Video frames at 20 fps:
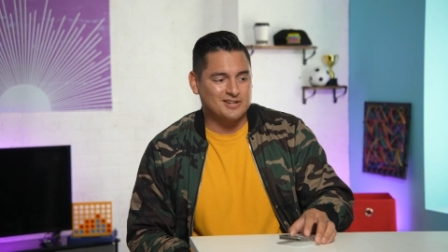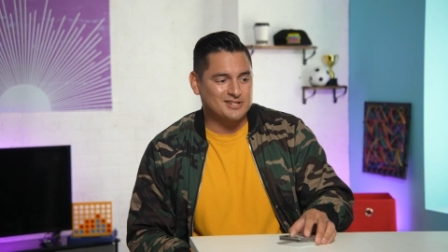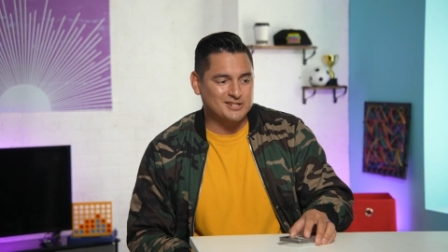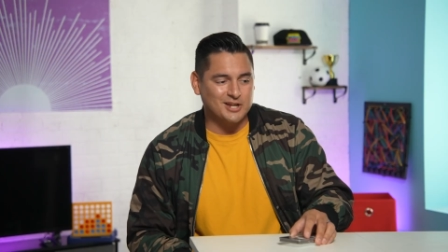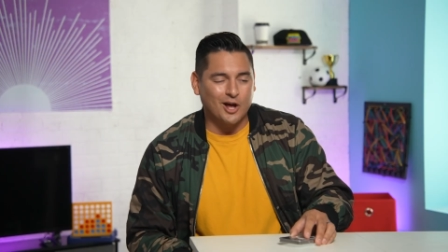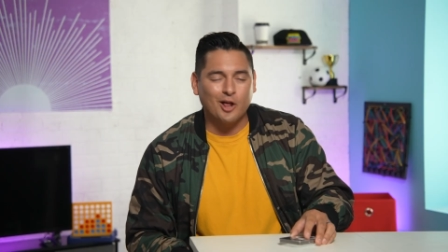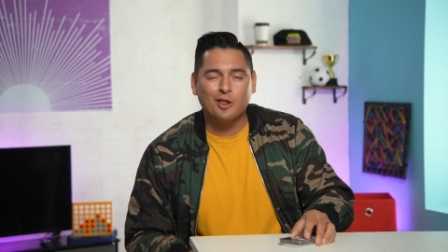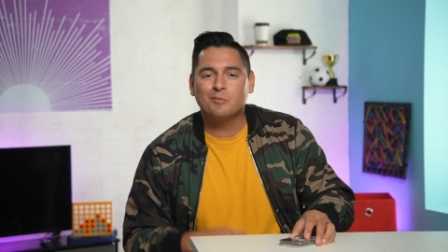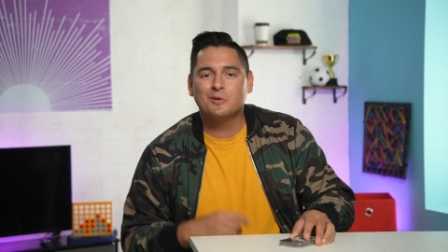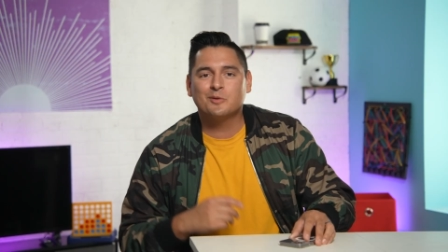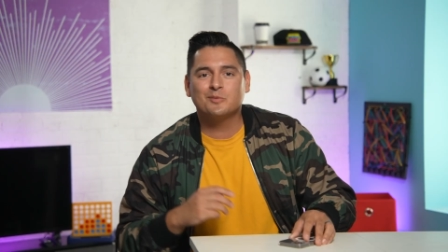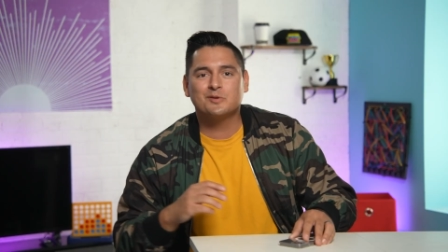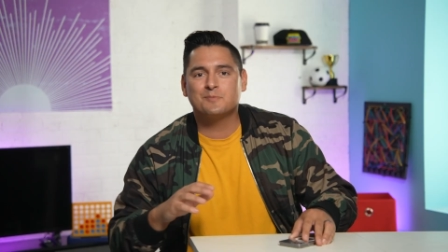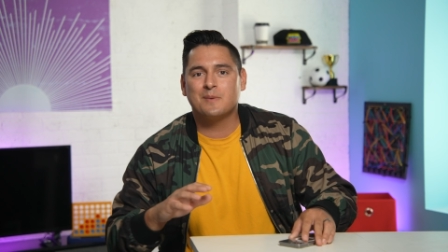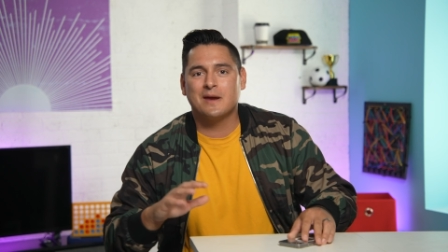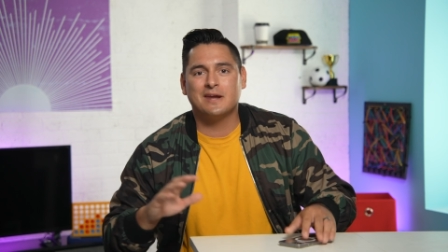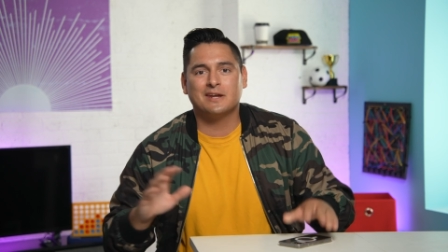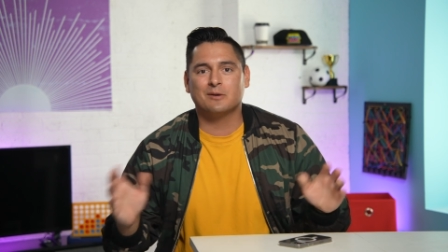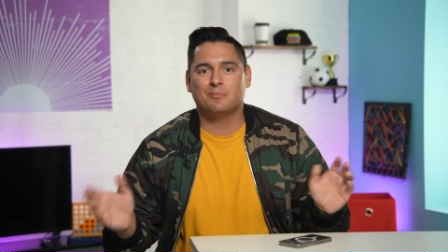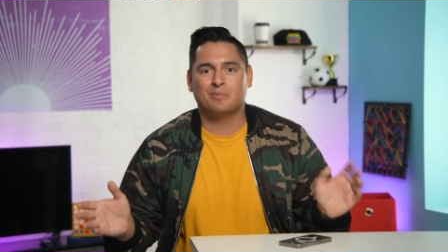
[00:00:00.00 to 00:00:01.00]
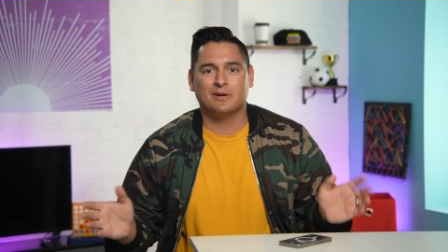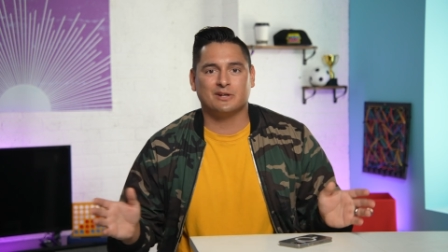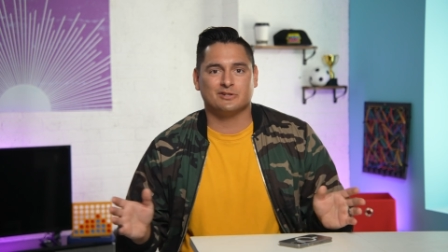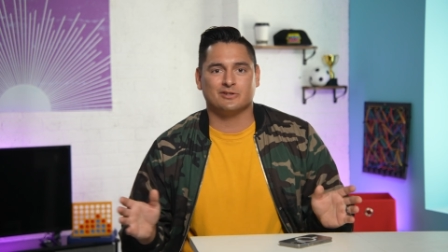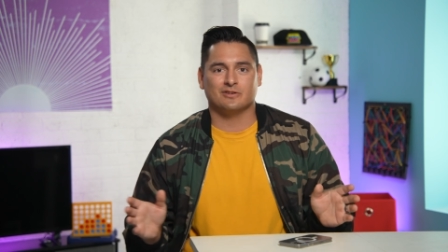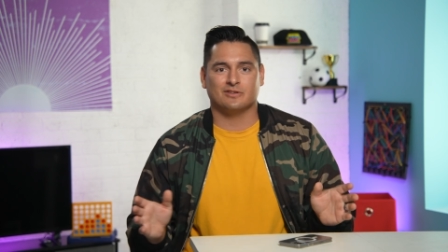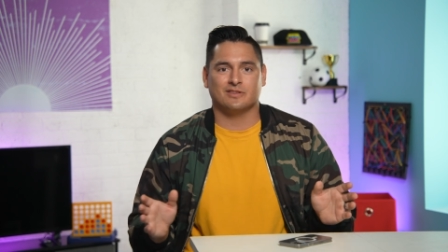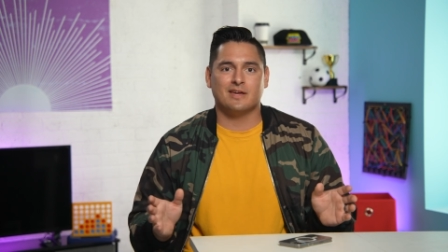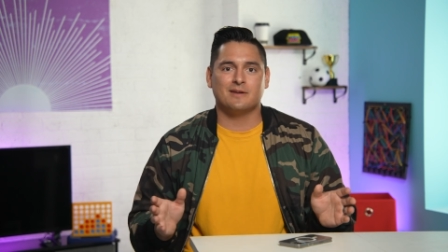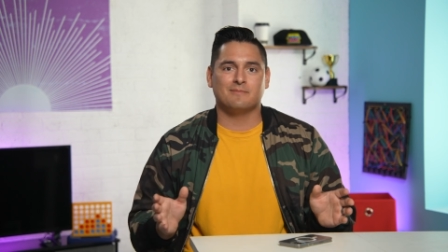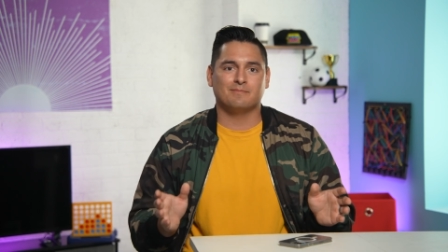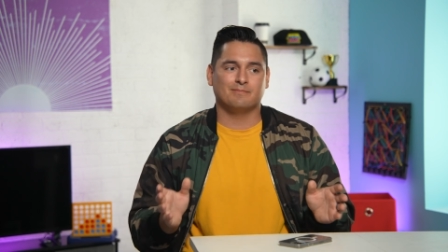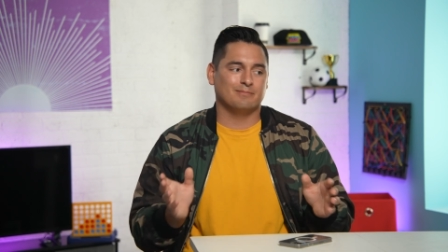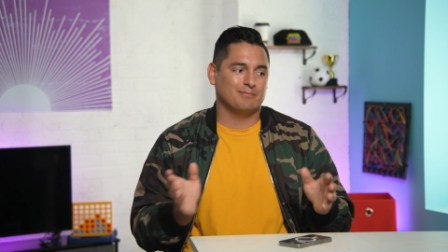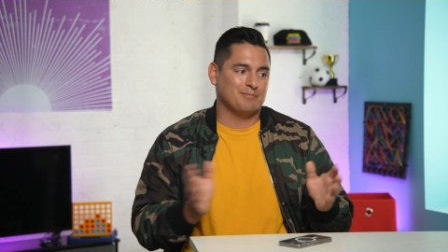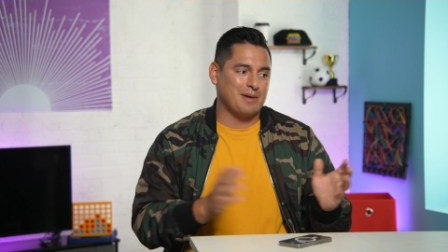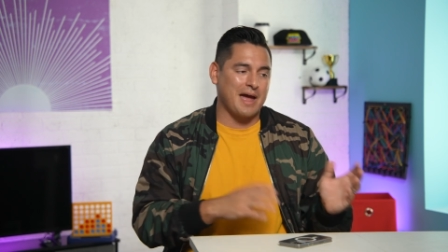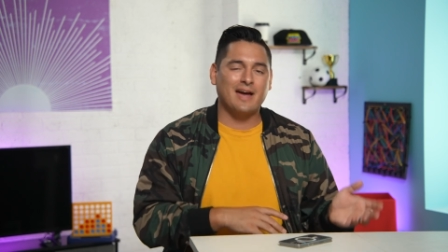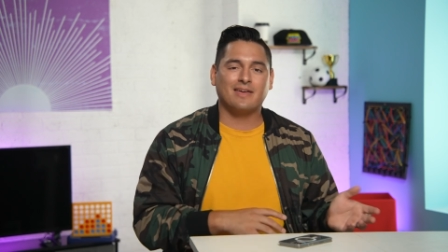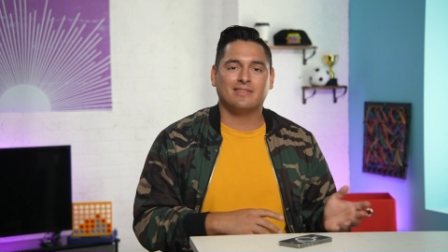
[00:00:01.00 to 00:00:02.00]
Solomon was painting a picture that
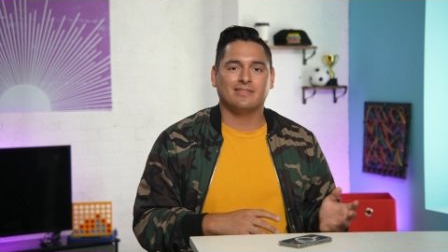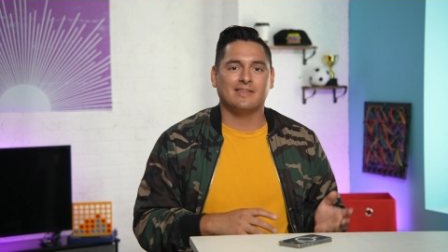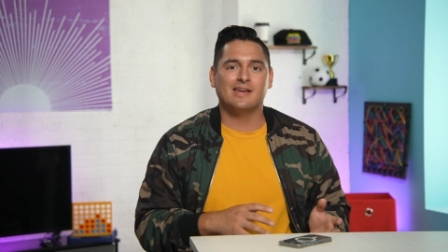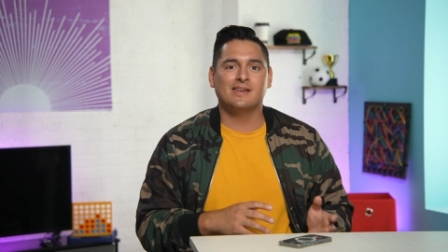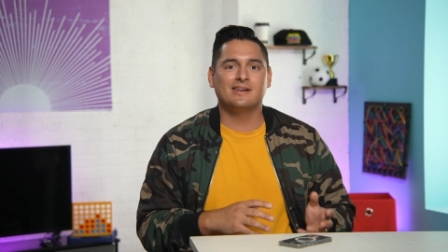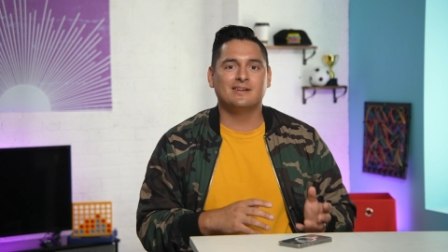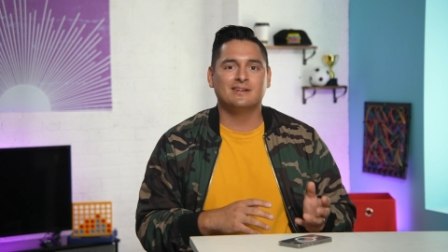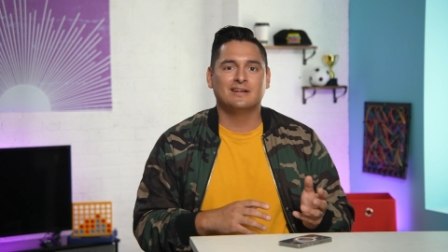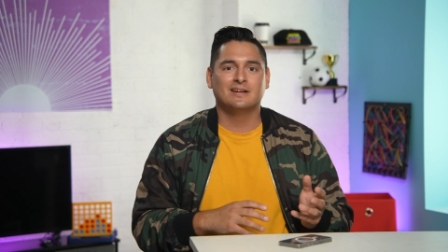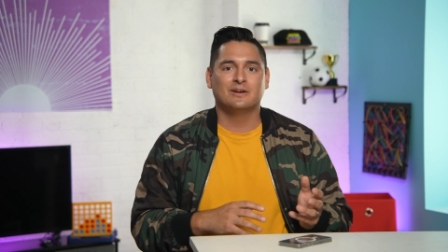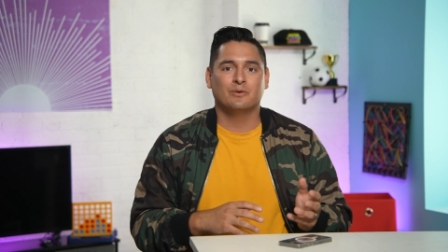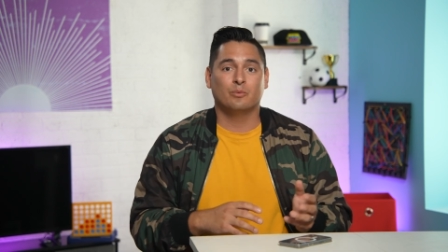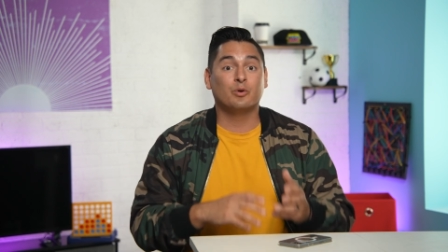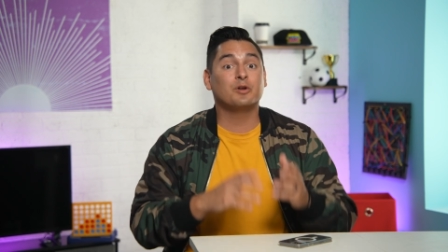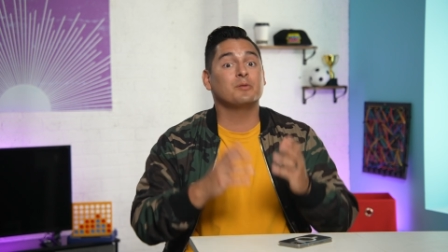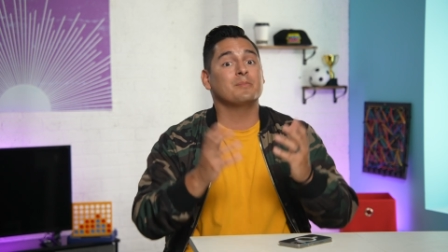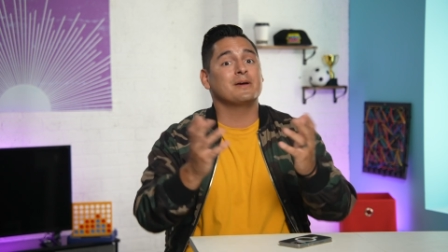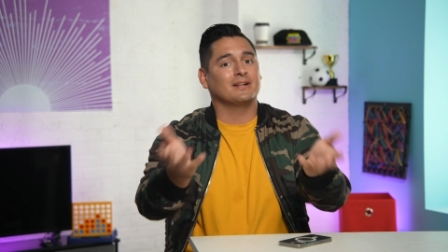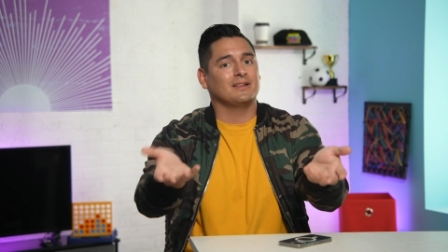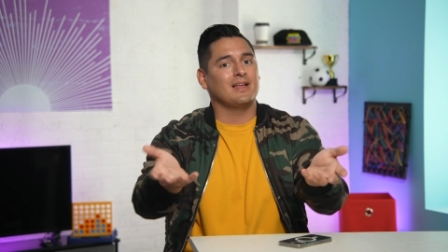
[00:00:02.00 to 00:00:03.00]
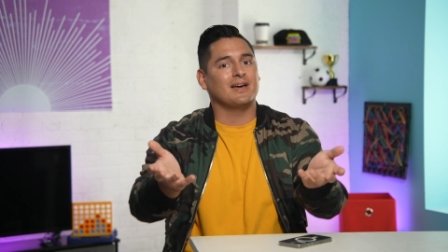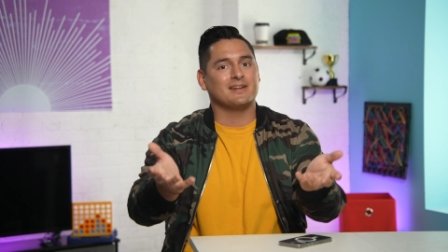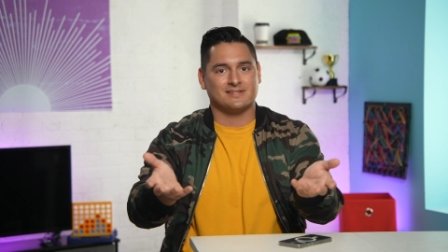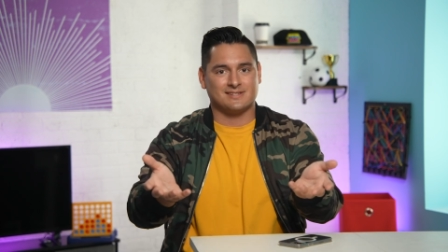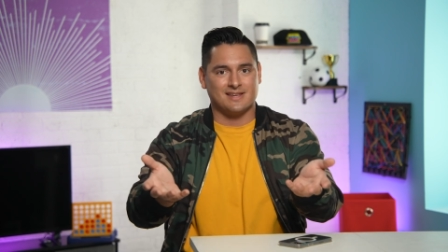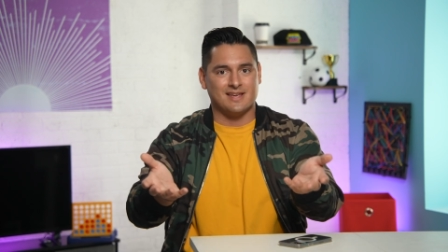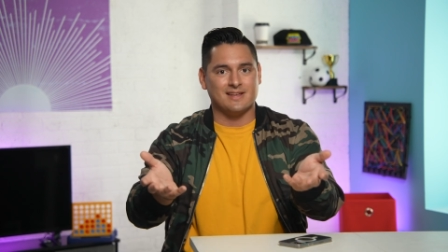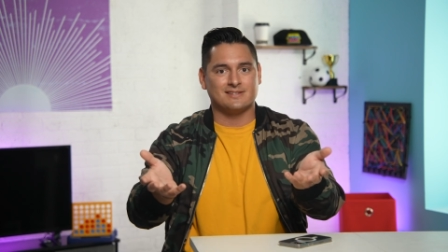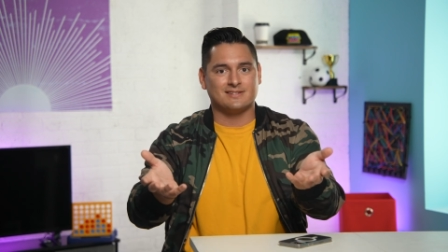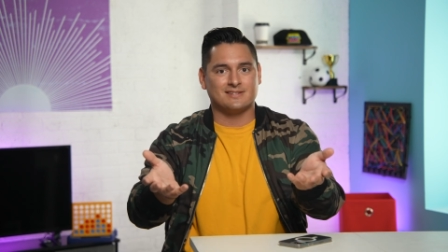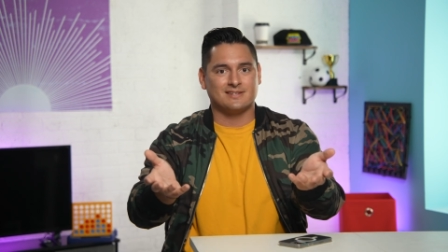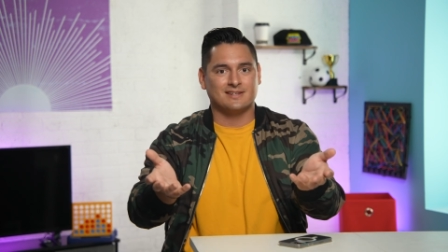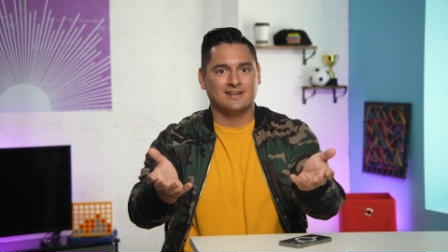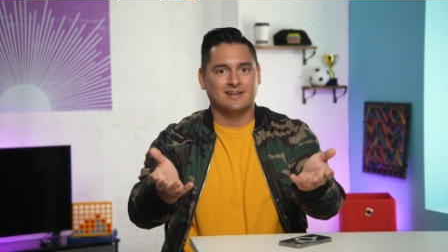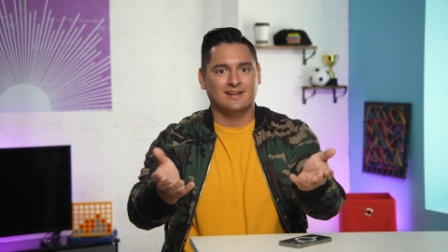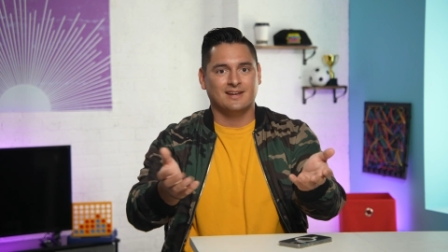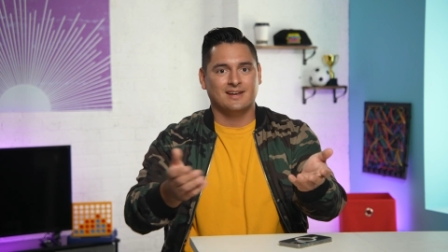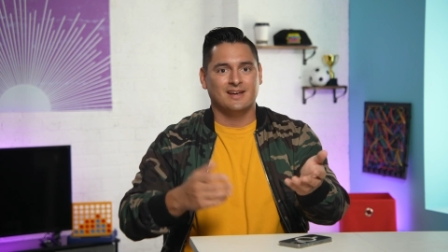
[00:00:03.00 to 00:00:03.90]
back then would have made a lot of sense.